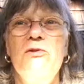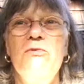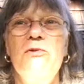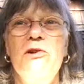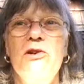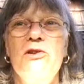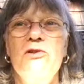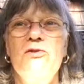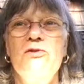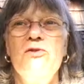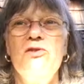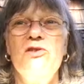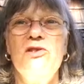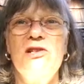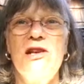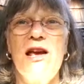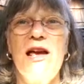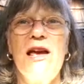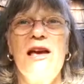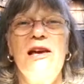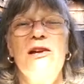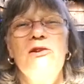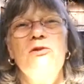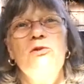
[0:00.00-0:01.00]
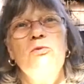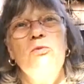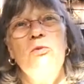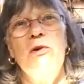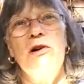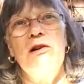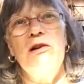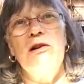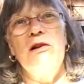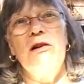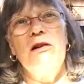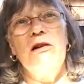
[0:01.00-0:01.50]
you understand
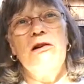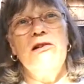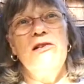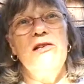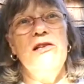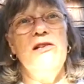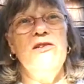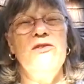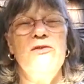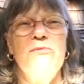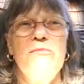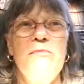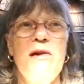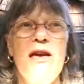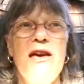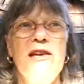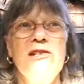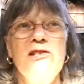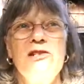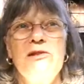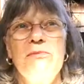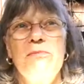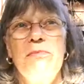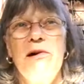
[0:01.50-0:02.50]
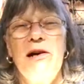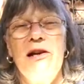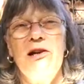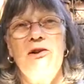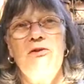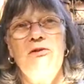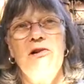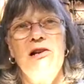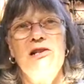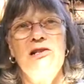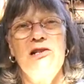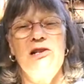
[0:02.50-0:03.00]
what is meant by
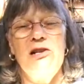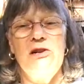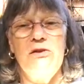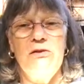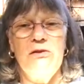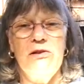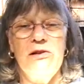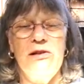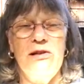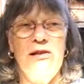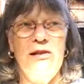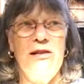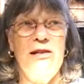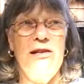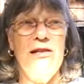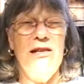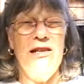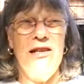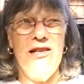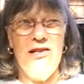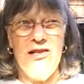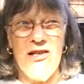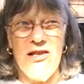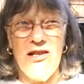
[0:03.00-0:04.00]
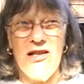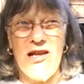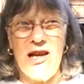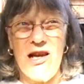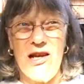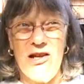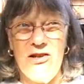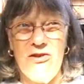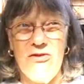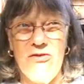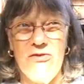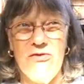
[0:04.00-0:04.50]
criteria and
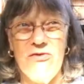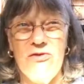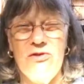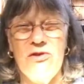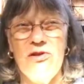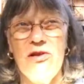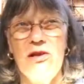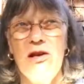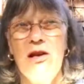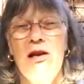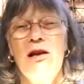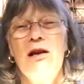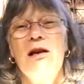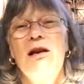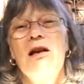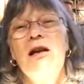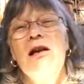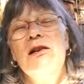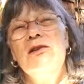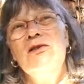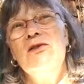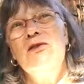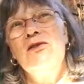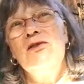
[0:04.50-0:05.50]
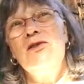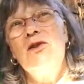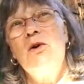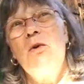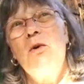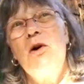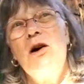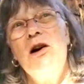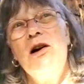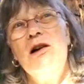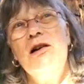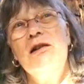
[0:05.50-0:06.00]
indicators and so
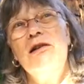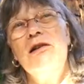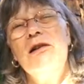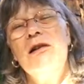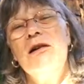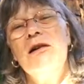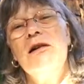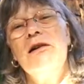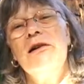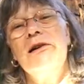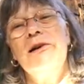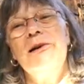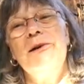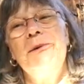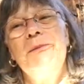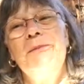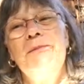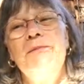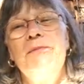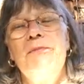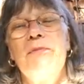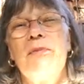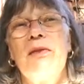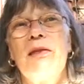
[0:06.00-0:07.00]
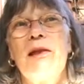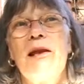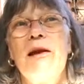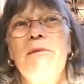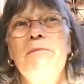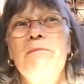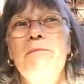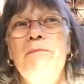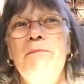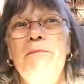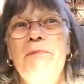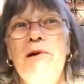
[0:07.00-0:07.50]
on.
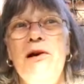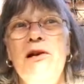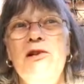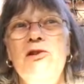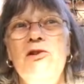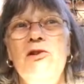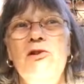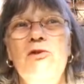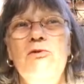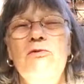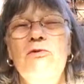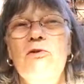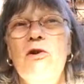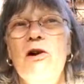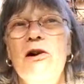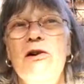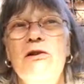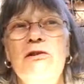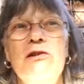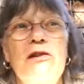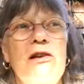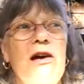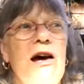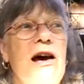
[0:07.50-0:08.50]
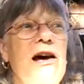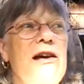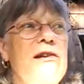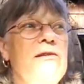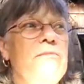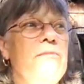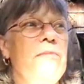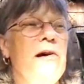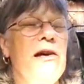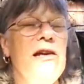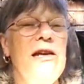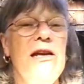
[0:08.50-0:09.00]
But you are not
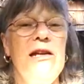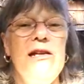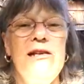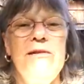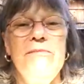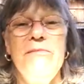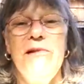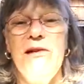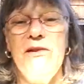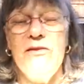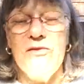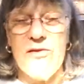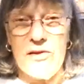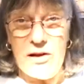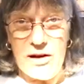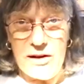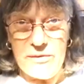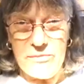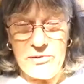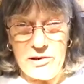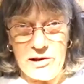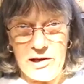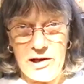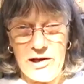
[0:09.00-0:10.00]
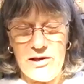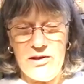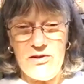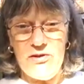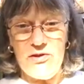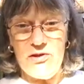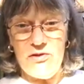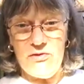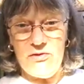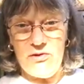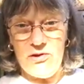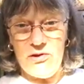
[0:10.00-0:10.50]
by any means
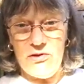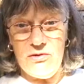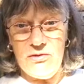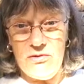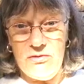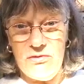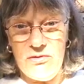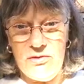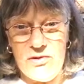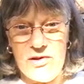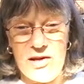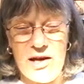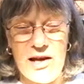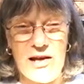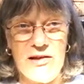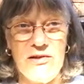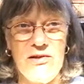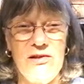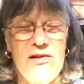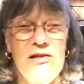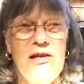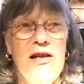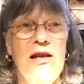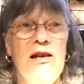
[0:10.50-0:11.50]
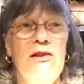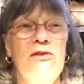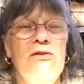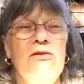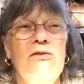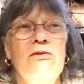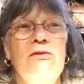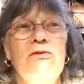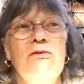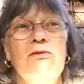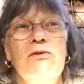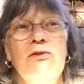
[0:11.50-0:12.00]
obligated to use that
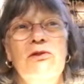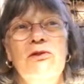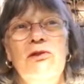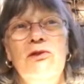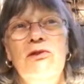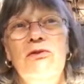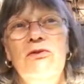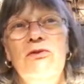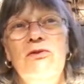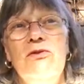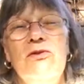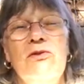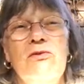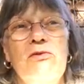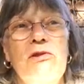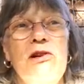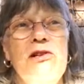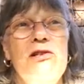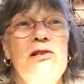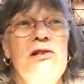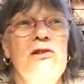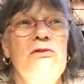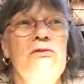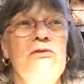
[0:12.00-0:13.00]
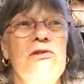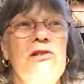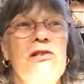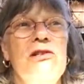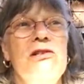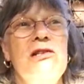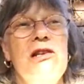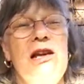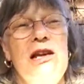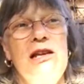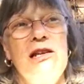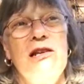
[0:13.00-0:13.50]
standard or use criteria
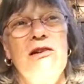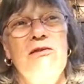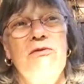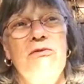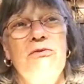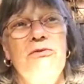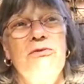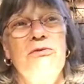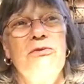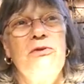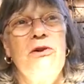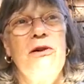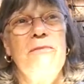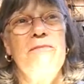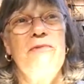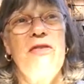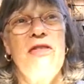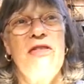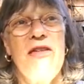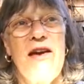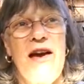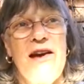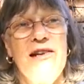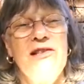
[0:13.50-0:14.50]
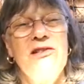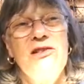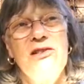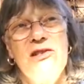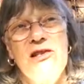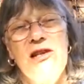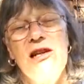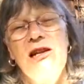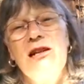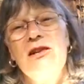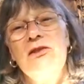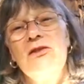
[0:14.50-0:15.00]
taken from that
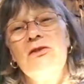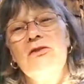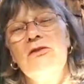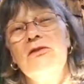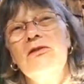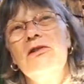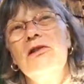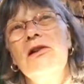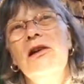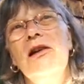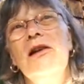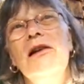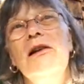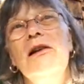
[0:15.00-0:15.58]
standard